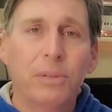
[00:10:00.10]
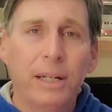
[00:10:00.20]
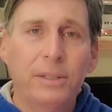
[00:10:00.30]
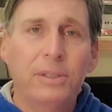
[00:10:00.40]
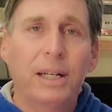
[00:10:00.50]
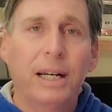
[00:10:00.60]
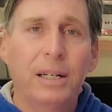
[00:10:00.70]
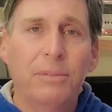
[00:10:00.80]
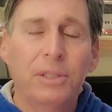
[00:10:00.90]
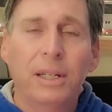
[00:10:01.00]
raise
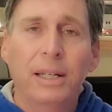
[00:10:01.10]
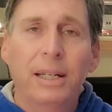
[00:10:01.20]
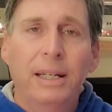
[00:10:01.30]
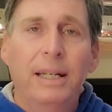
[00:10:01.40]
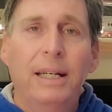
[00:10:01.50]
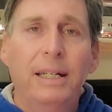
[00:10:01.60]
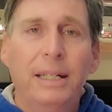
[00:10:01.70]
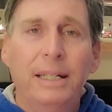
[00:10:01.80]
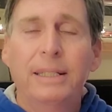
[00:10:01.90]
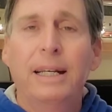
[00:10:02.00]
tariffs in
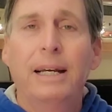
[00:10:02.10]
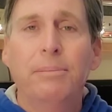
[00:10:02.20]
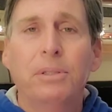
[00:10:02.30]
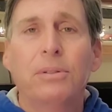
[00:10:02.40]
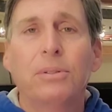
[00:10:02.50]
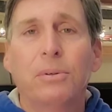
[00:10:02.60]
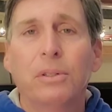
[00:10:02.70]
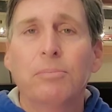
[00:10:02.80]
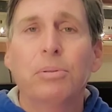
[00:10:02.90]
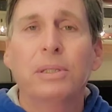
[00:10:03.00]
an attempt to
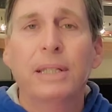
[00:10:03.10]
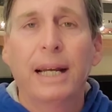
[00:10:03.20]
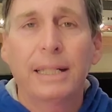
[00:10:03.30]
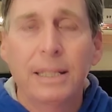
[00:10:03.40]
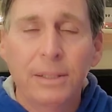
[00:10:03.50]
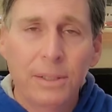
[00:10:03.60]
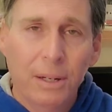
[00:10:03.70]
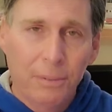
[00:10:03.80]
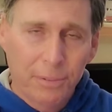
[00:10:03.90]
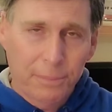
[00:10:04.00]
sort of protect
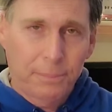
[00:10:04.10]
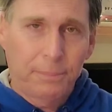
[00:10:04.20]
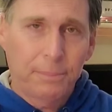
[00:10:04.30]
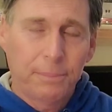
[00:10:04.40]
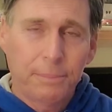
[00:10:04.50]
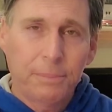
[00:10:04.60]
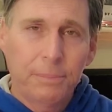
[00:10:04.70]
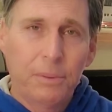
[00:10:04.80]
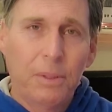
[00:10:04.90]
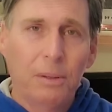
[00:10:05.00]
itself
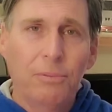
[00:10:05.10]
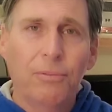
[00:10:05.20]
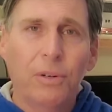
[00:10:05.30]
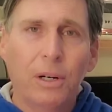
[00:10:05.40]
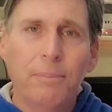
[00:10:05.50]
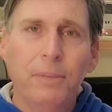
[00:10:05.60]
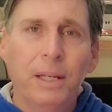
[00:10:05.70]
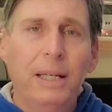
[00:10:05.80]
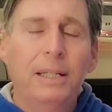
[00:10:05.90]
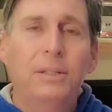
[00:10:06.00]
from
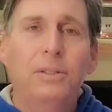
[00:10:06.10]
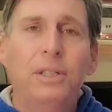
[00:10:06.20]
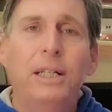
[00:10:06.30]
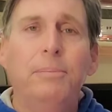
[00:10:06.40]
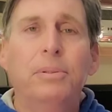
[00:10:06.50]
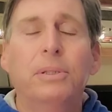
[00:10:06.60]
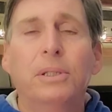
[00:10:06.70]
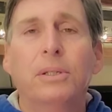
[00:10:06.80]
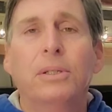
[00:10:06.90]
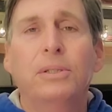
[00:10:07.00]
cheap
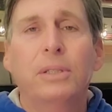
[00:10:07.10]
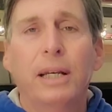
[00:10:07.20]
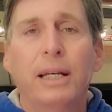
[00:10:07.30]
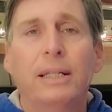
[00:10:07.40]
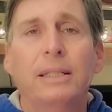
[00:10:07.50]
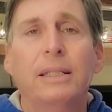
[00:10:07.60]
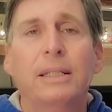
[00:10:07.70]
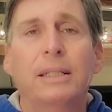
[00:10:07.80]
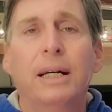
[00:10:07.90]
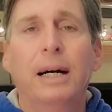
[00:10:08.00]
goods and
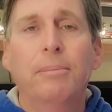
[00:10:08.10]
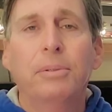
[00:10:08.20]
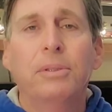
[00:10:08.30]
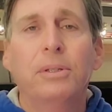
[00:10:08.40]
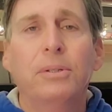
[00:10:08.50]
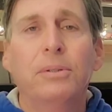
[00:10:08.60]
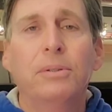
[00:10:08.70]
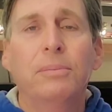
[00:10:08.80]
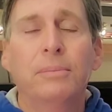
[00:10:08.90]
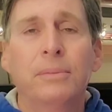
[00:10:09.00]
competition.